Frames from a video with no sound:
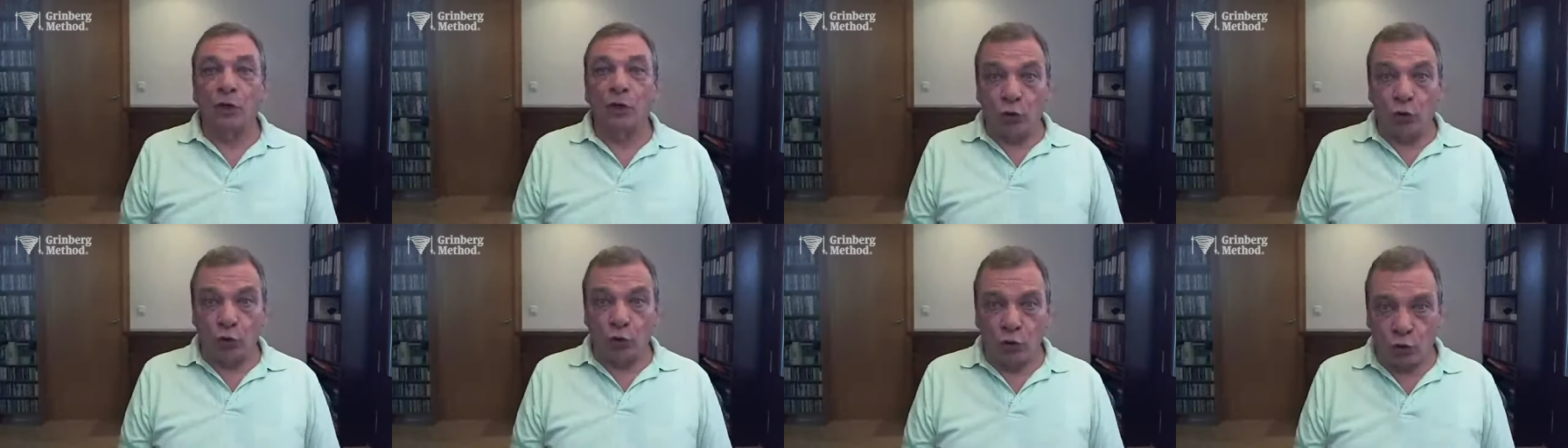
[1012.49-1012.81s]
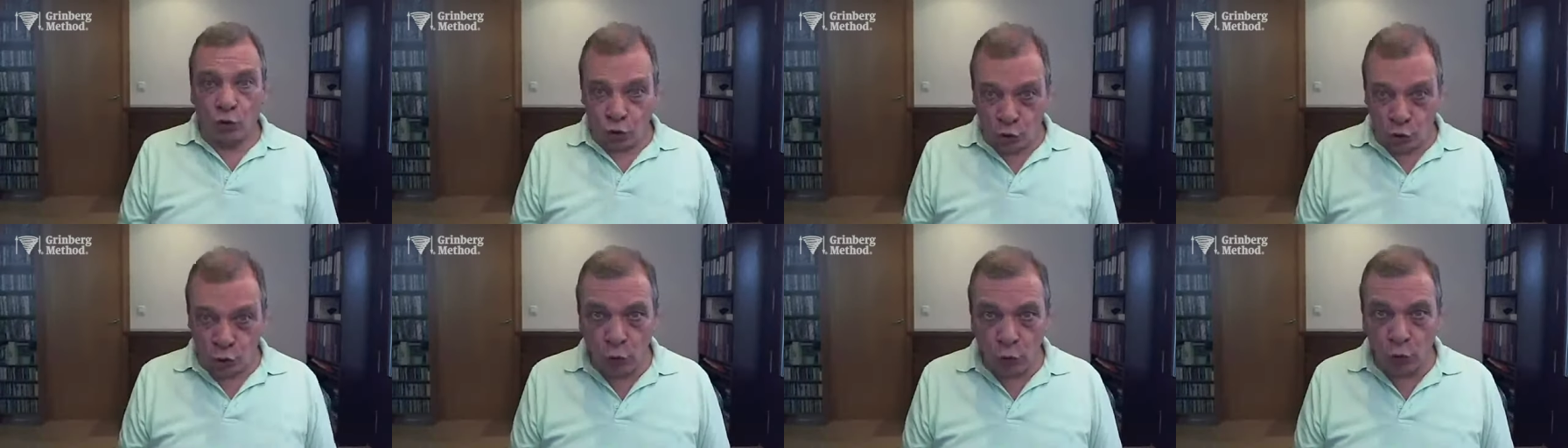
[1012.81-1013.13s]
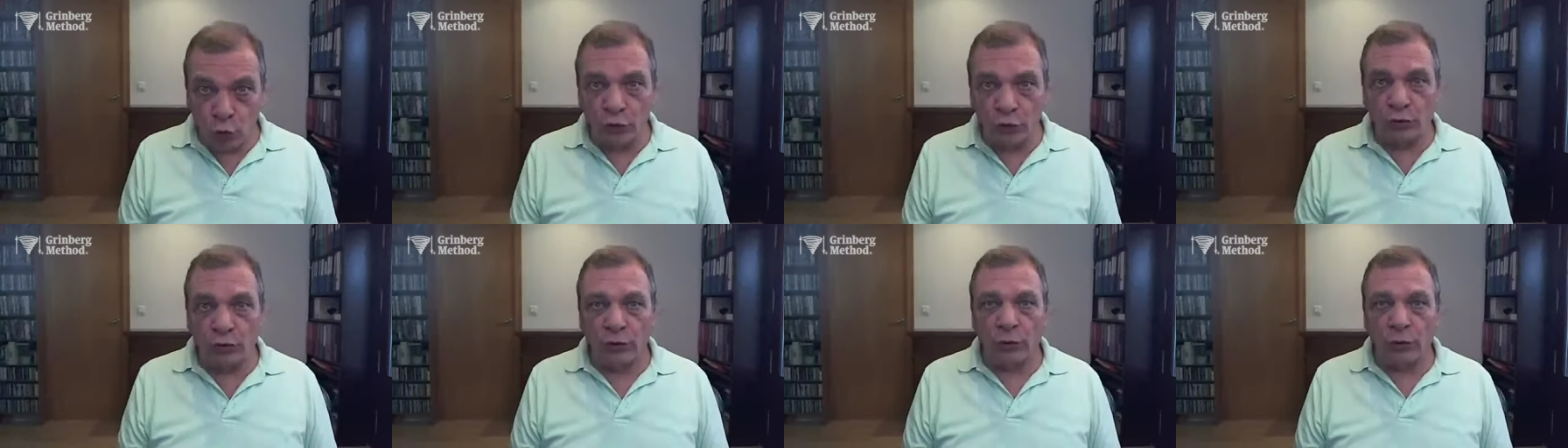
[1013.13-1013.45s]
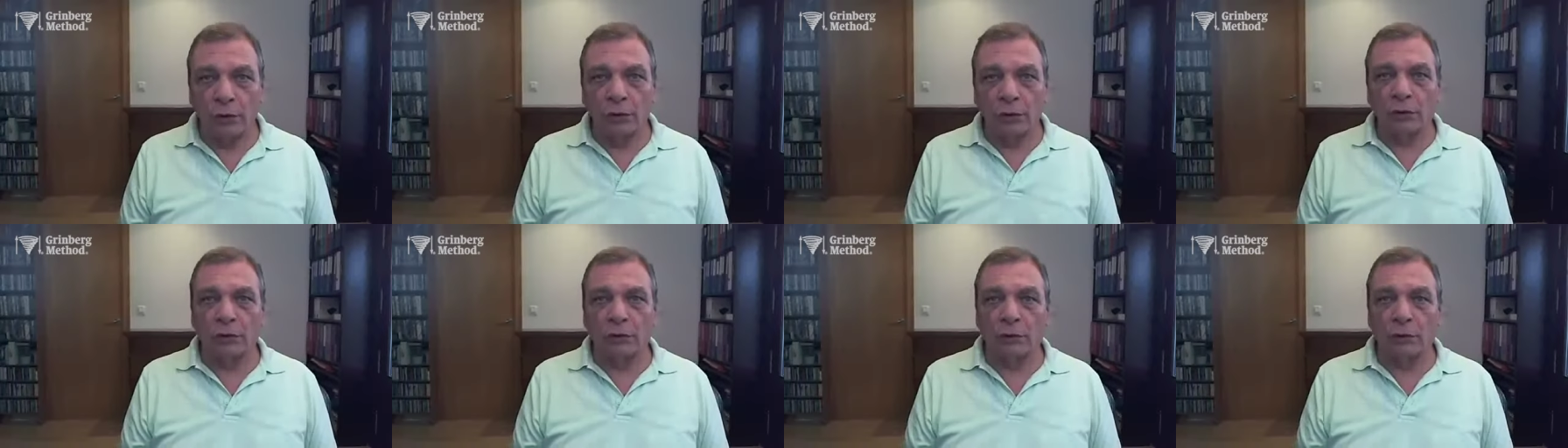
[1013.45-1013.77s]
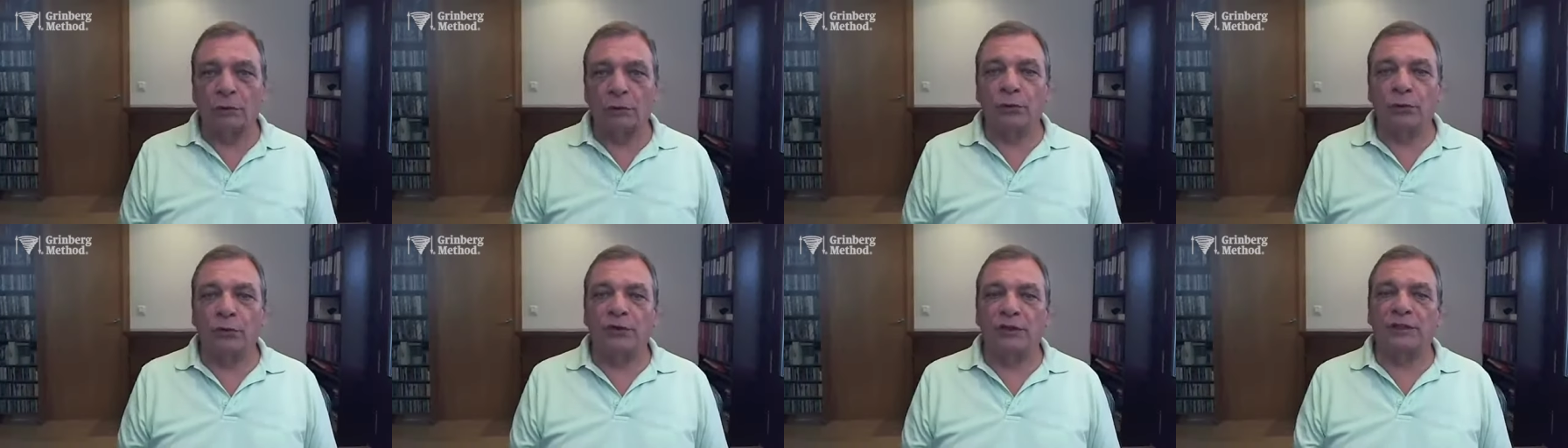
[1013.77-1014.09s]
You should
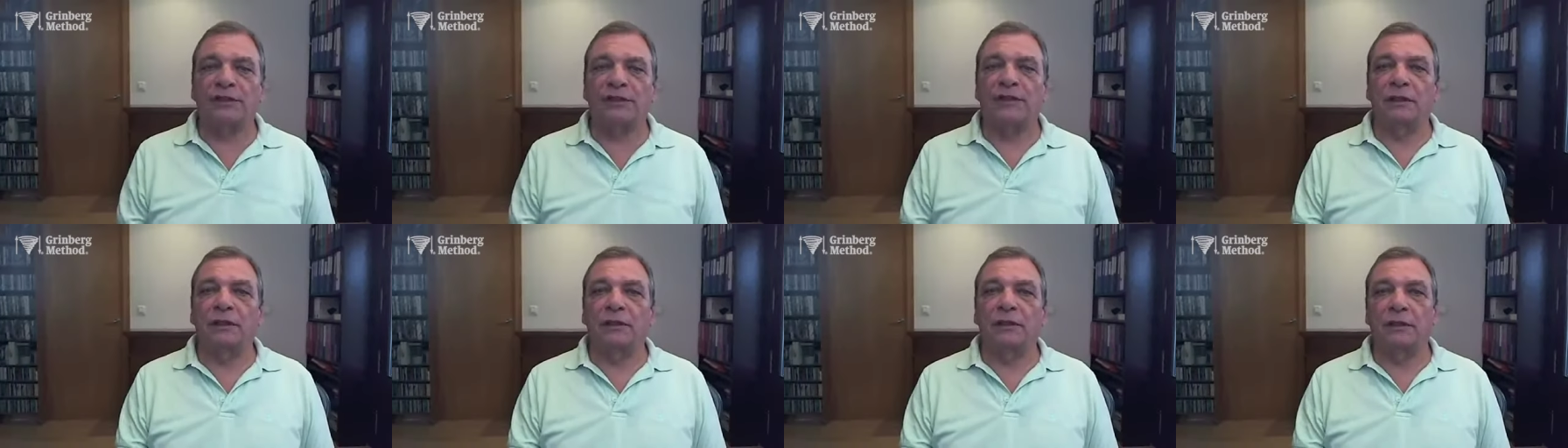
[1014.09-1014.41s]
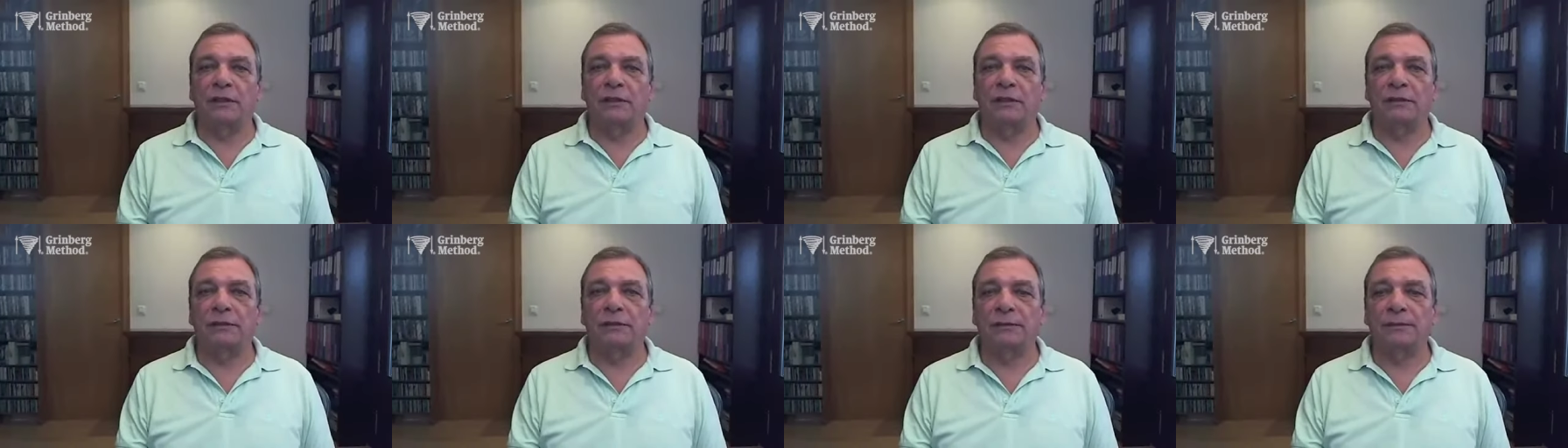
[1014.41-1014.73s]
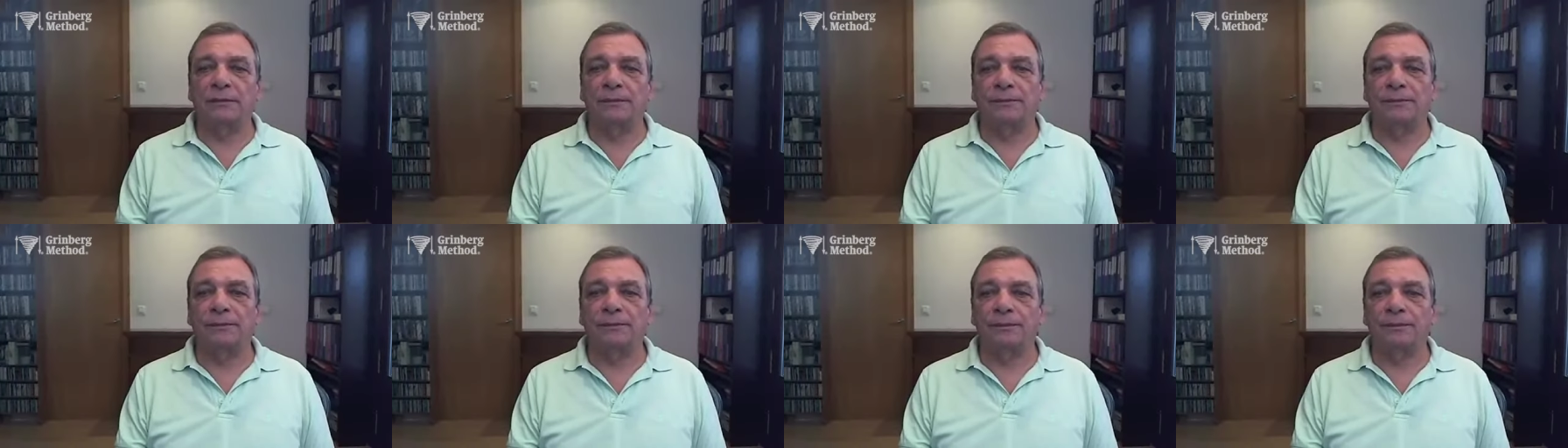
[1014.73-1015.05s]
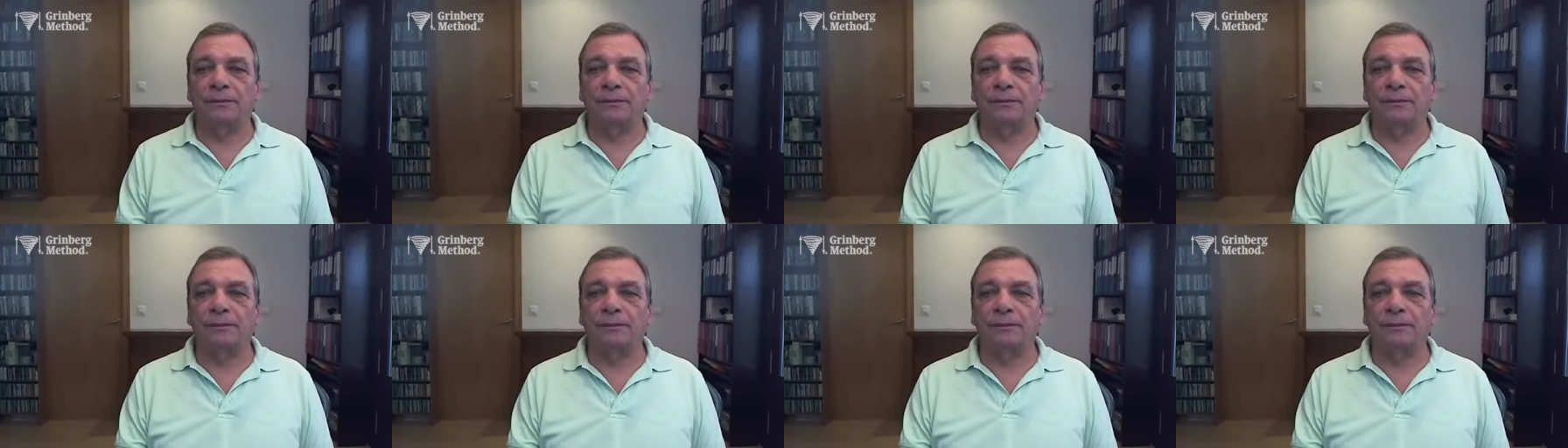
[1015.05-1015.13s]
do this and this.